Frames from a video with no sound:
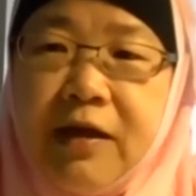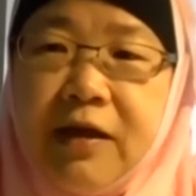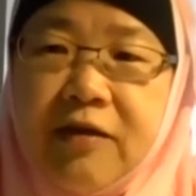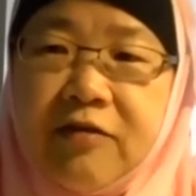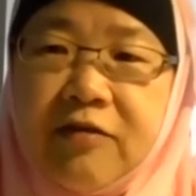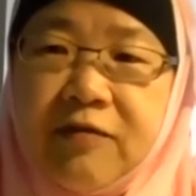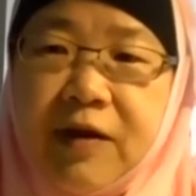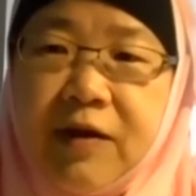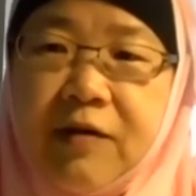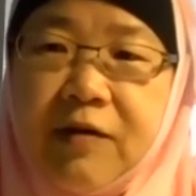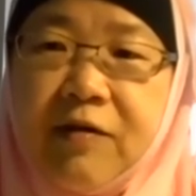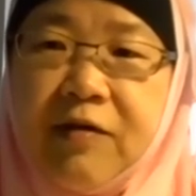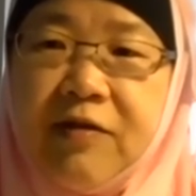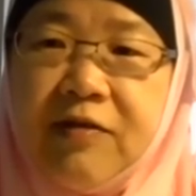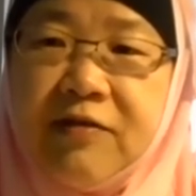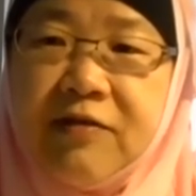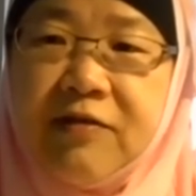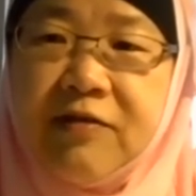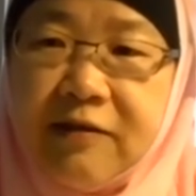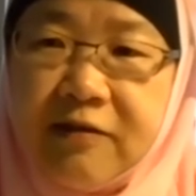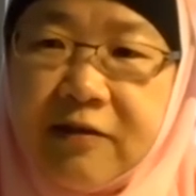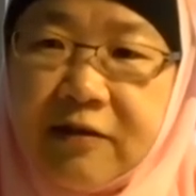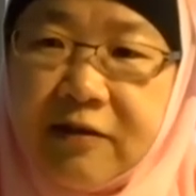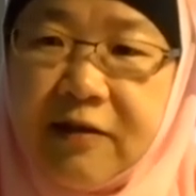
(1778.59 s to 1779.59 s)
is very
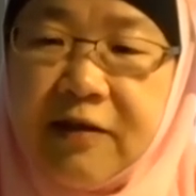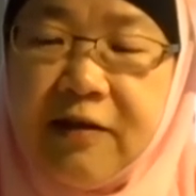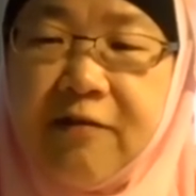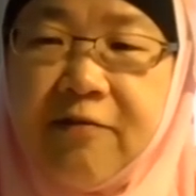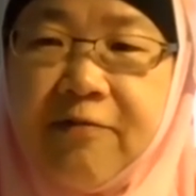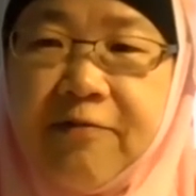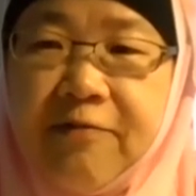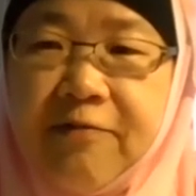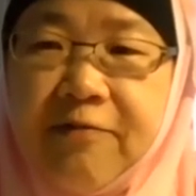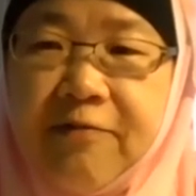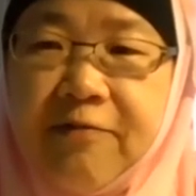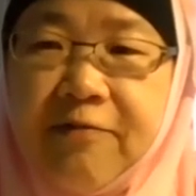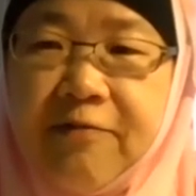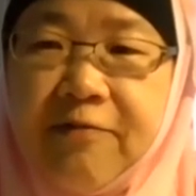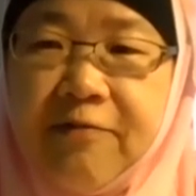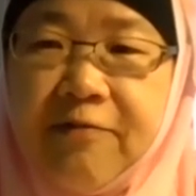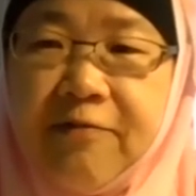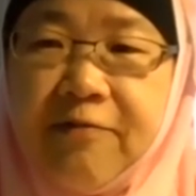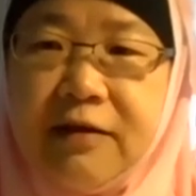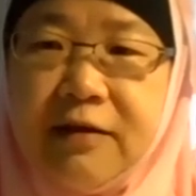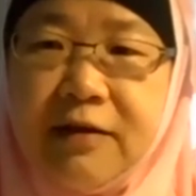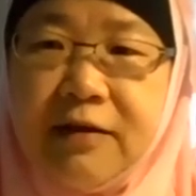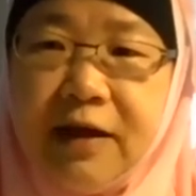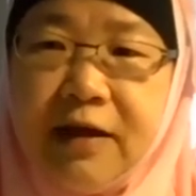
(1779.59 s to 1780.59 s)
sensitive, but
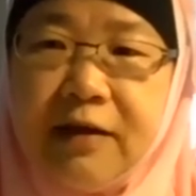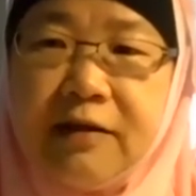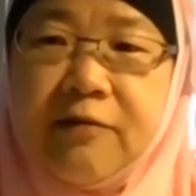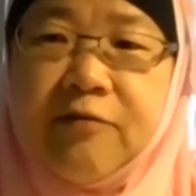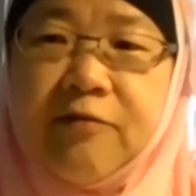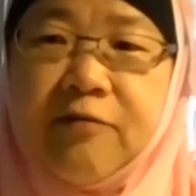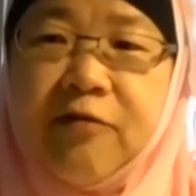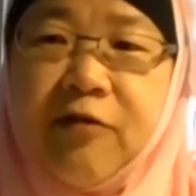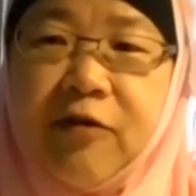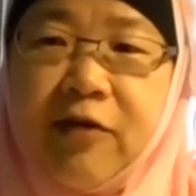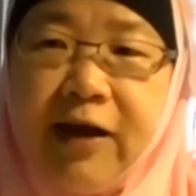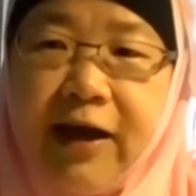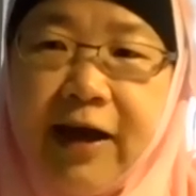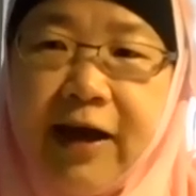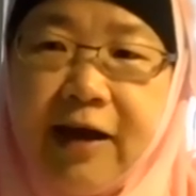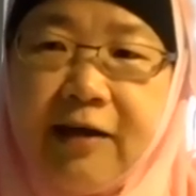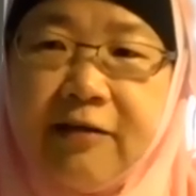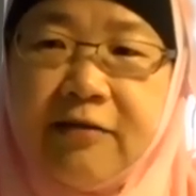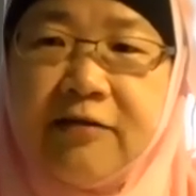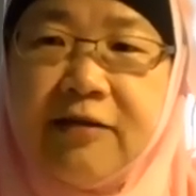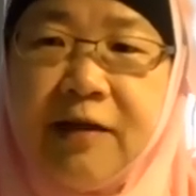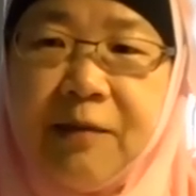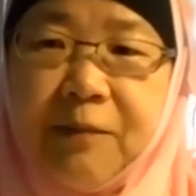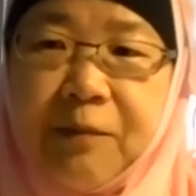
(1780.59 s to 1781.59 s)
yet for
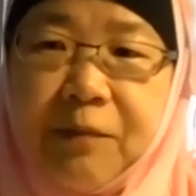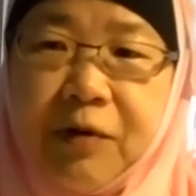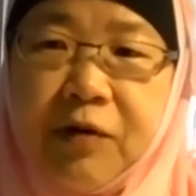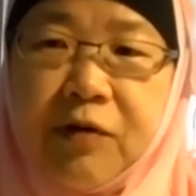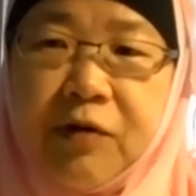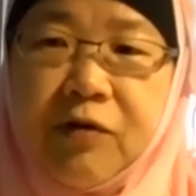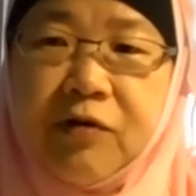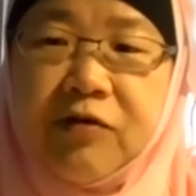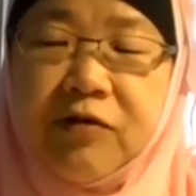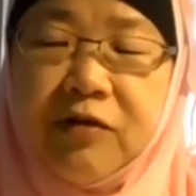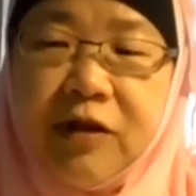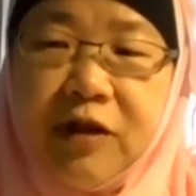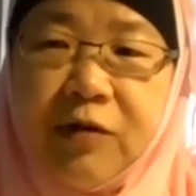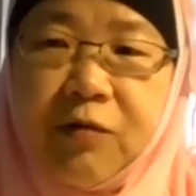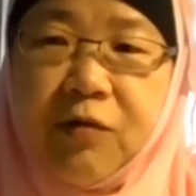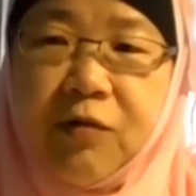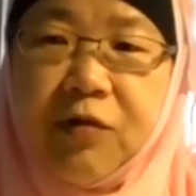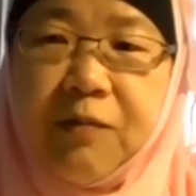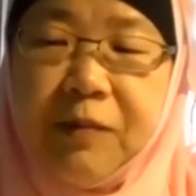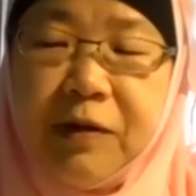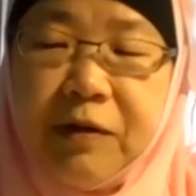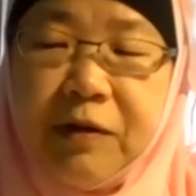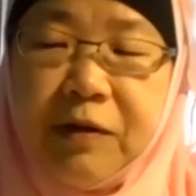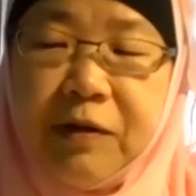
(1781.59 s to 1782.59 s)
air samples, it
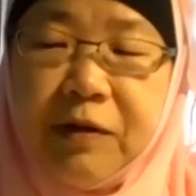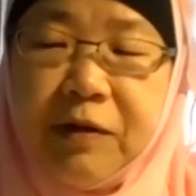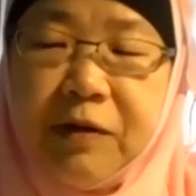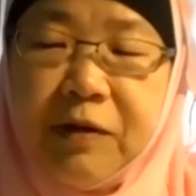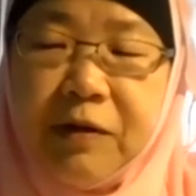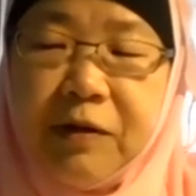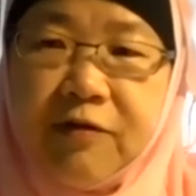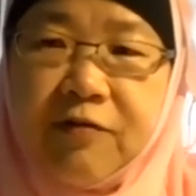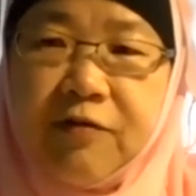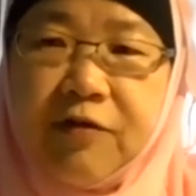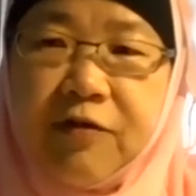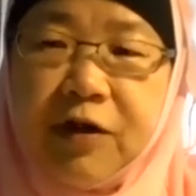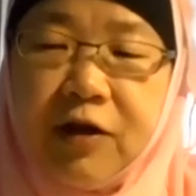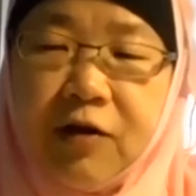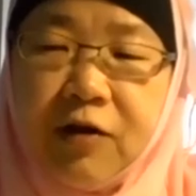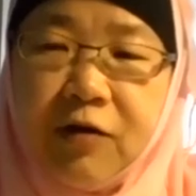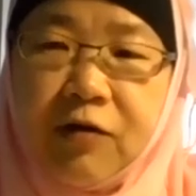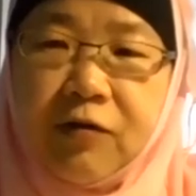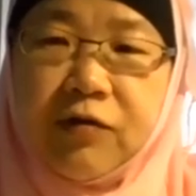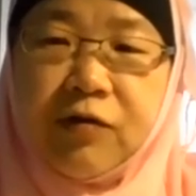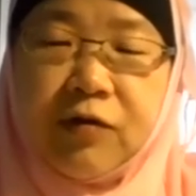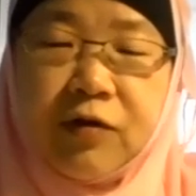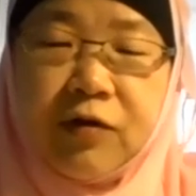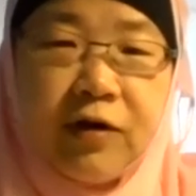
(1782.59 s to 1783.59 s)
will be very
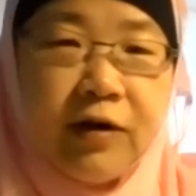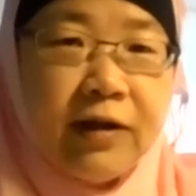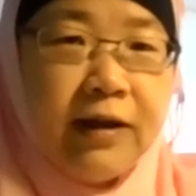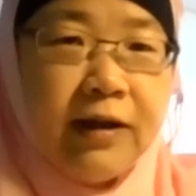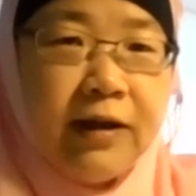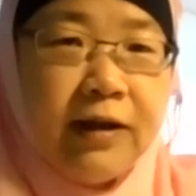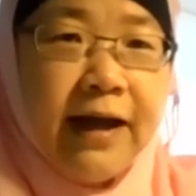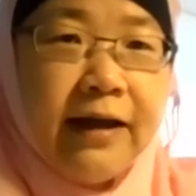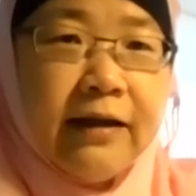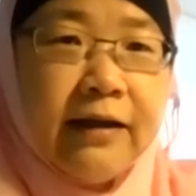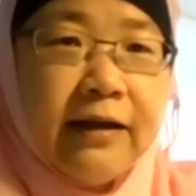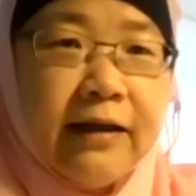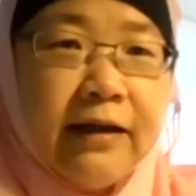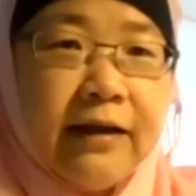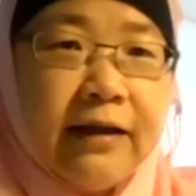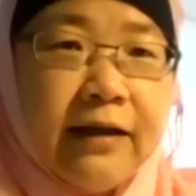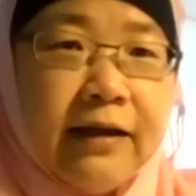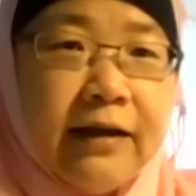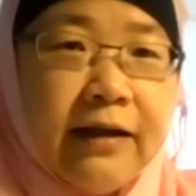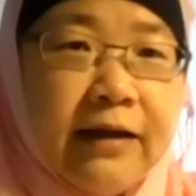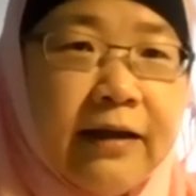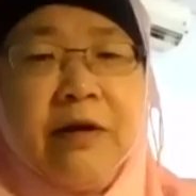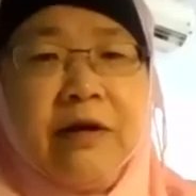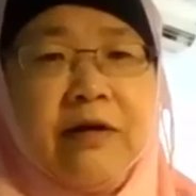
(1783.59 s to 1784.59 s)
difficult to collect
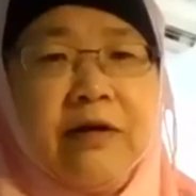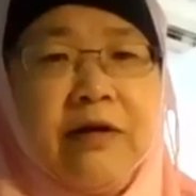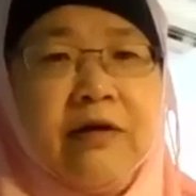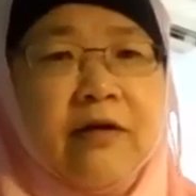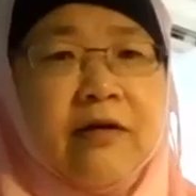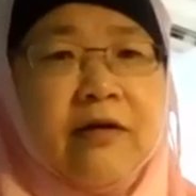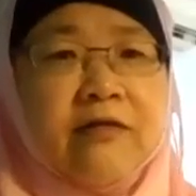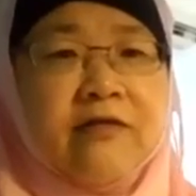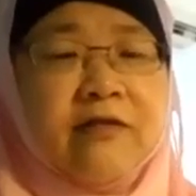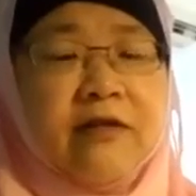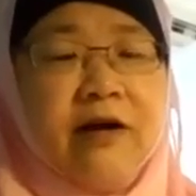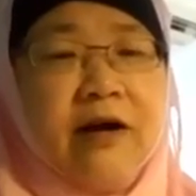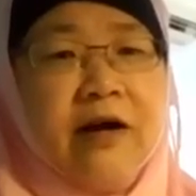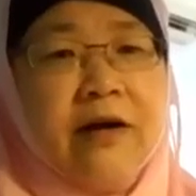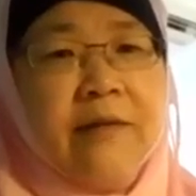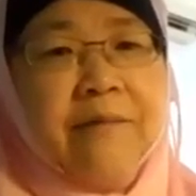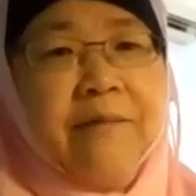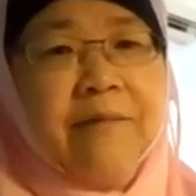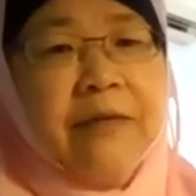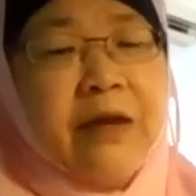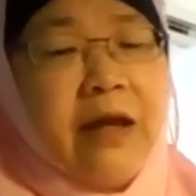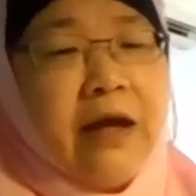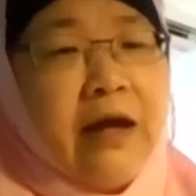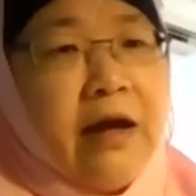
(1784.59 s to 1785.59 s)
because
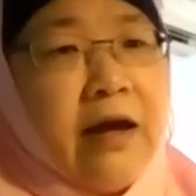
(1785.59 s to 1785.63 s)
the